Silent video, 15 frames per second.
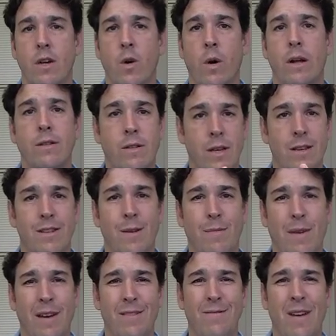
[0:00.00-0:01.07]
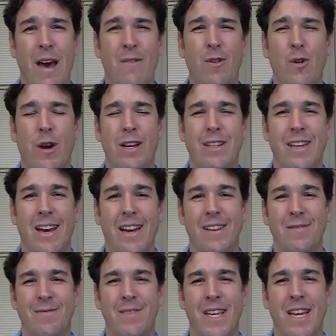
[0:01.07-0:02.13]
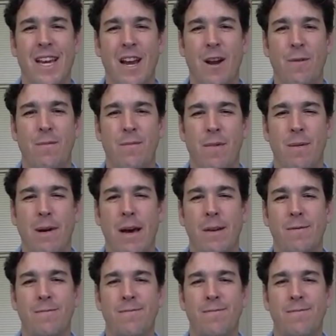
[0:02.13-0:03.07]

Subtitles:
Go out and sell something. Have a great day. Take care. Bye-bye.